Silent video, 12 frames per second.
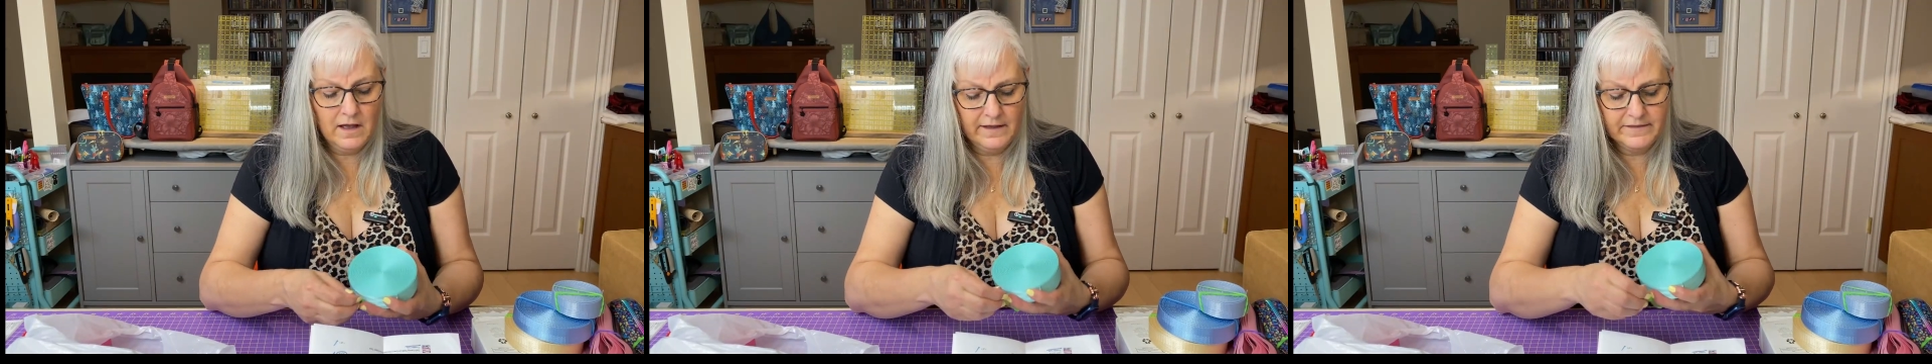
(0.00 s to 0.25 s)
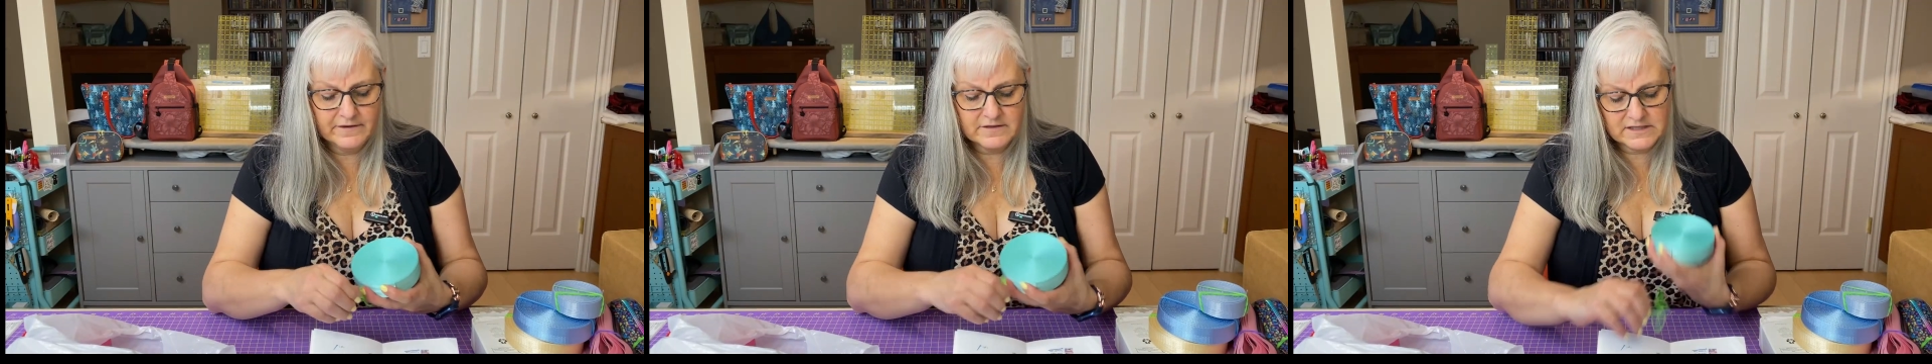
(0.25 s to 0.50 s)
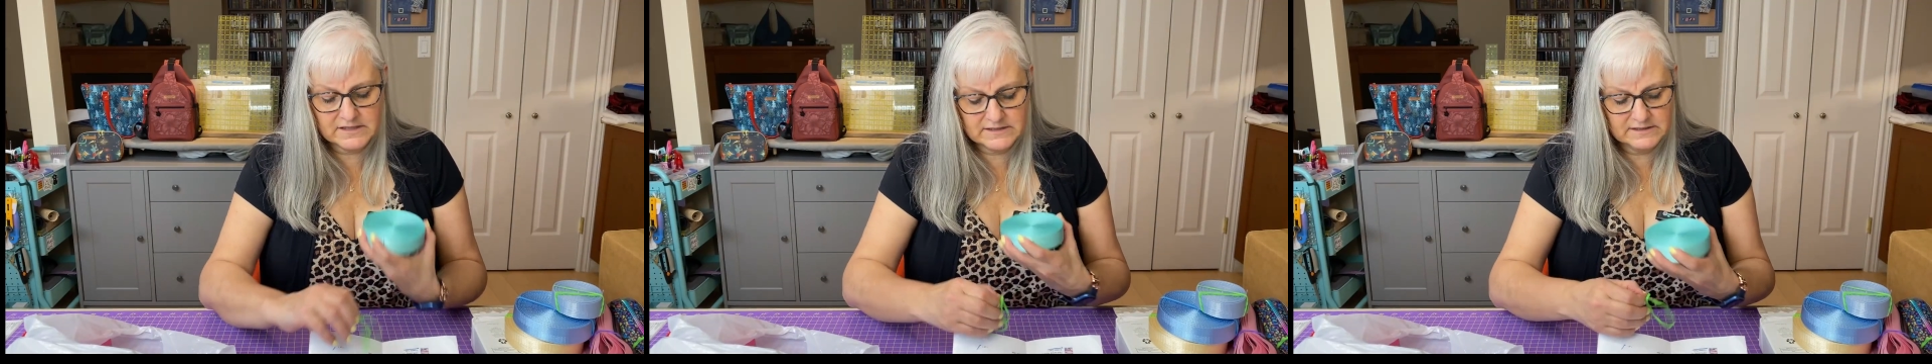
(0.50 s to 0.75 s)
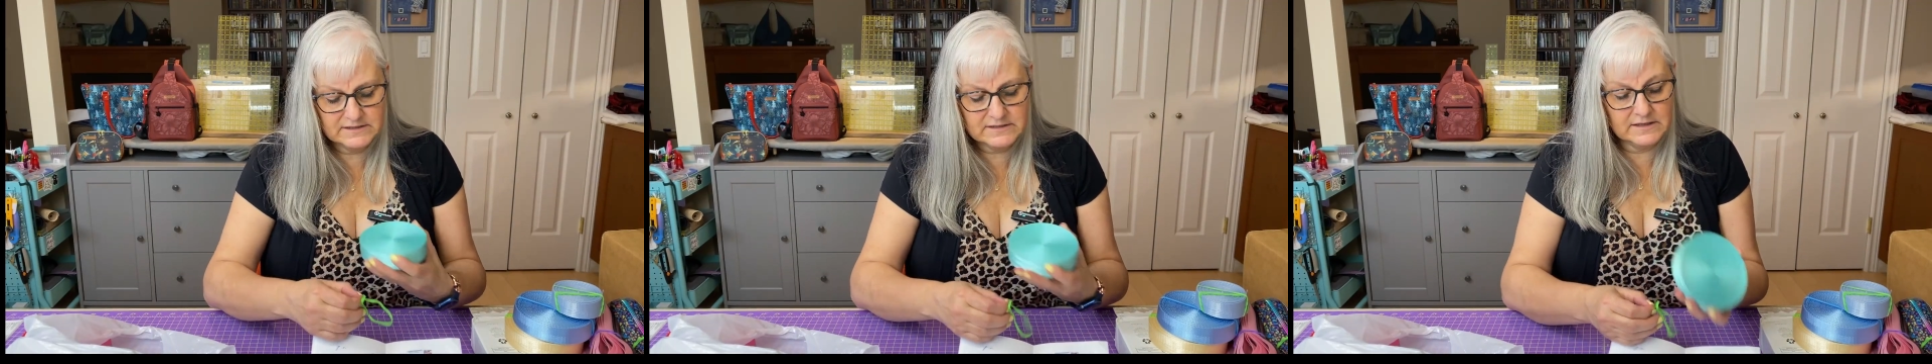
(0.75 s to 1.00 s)
others because
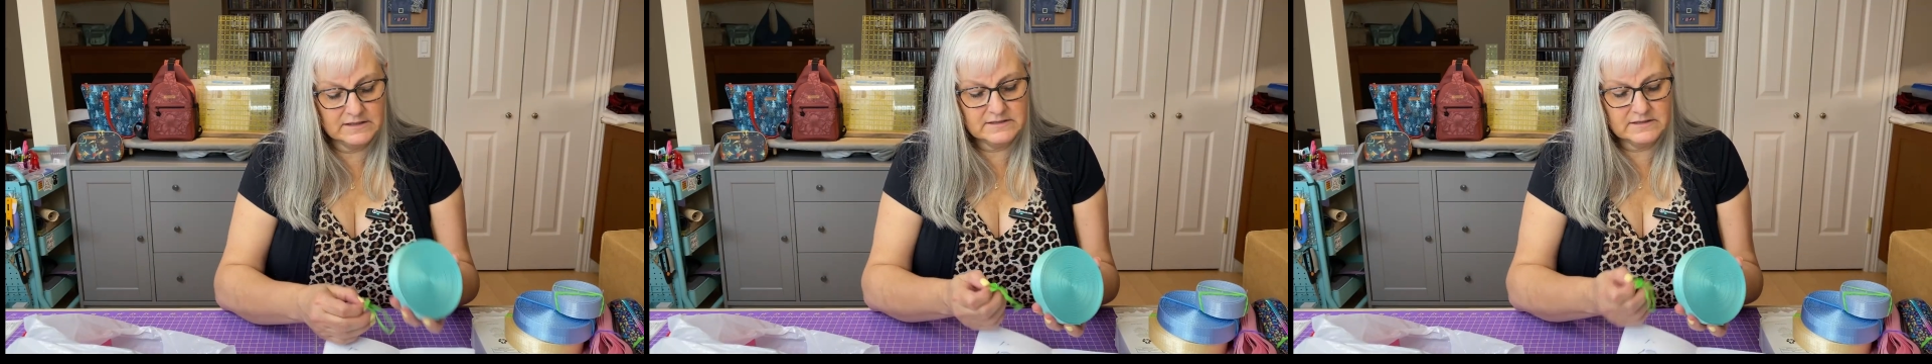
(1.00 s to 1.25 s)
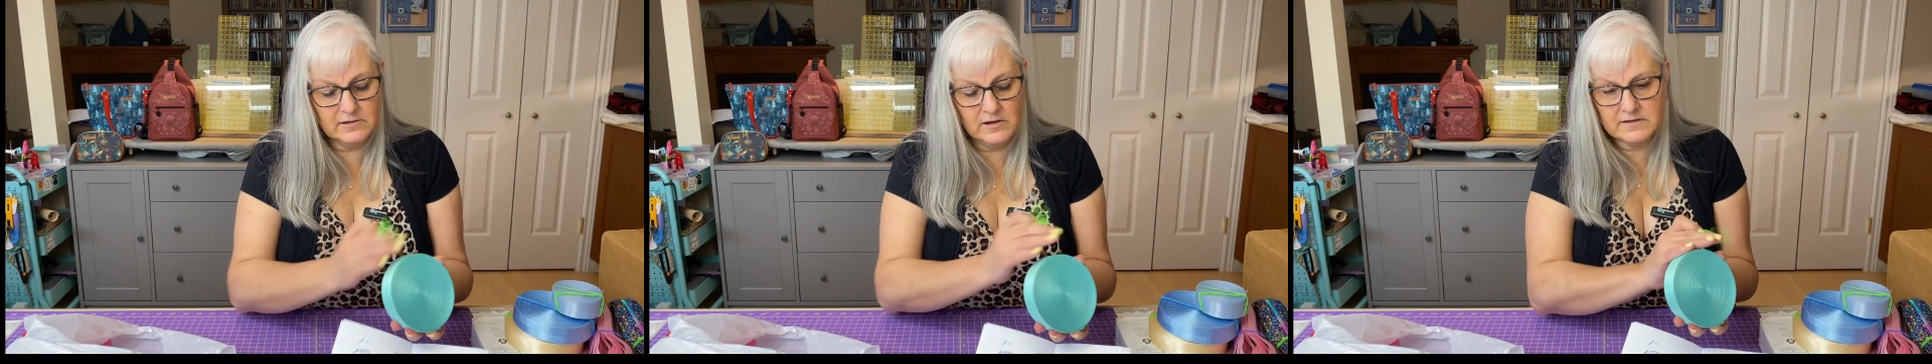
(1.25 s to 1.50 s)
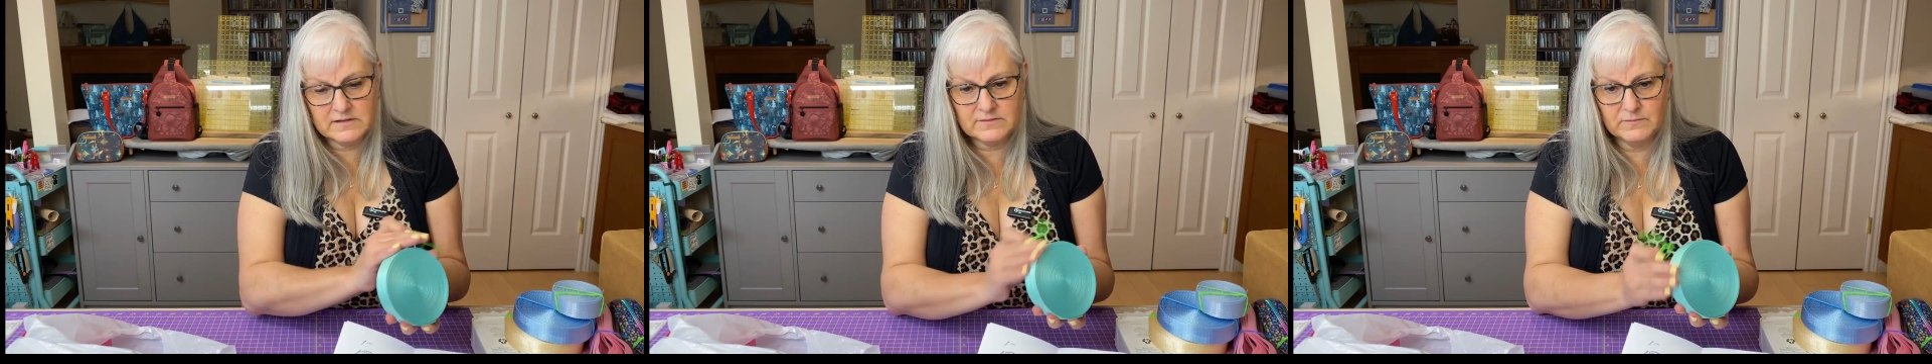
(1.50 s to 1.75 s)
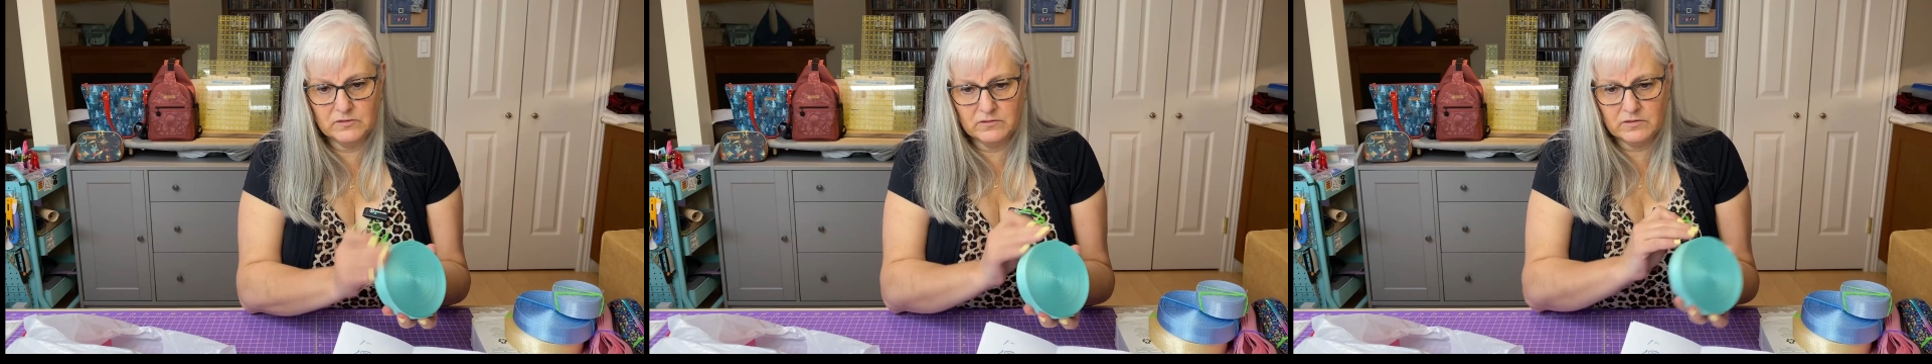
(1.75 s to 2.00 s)
it's a lot
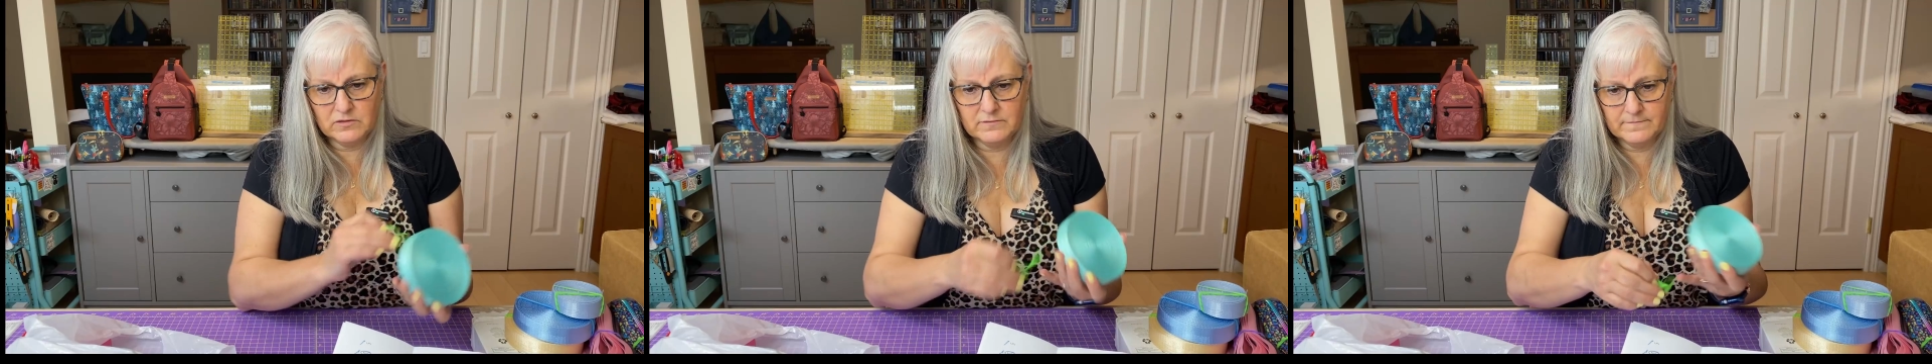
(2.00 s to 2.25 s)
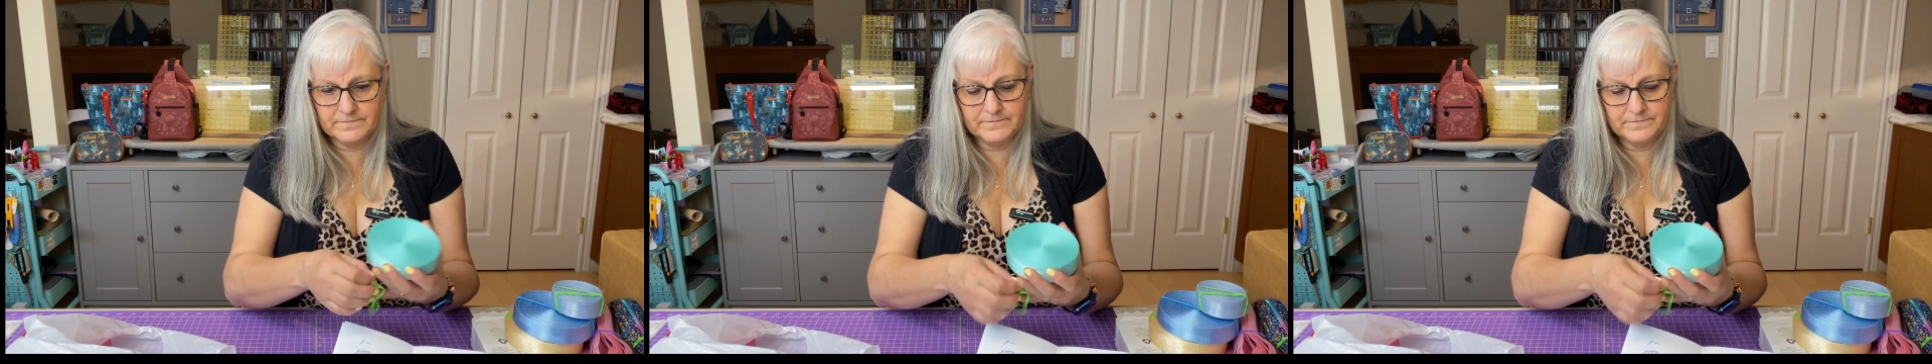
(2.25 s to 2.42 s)
smoother.